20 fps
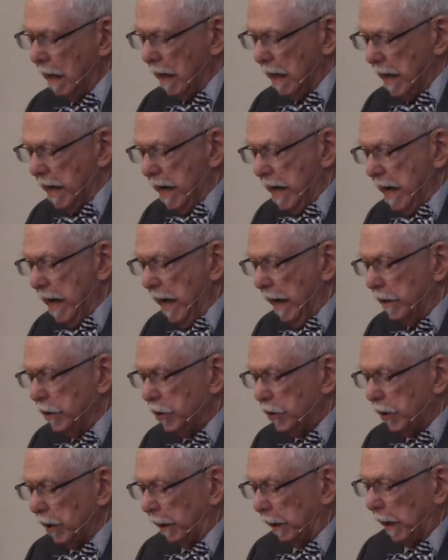"He has
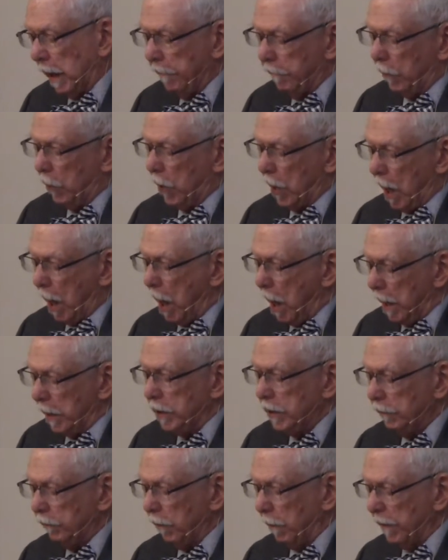delivered
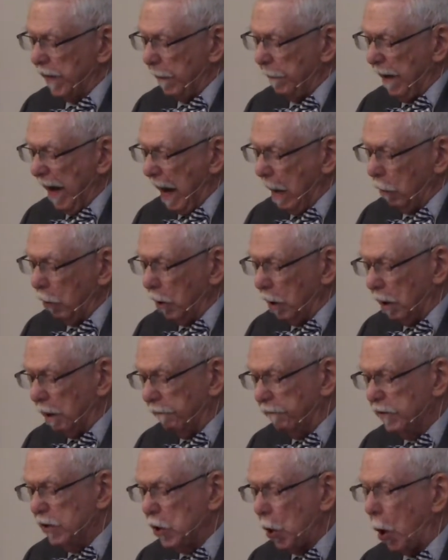us from the power
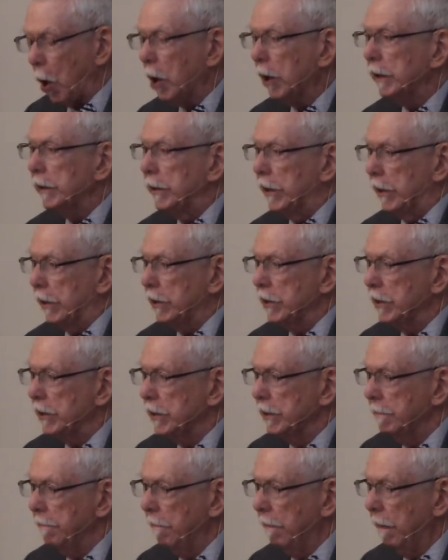of darkness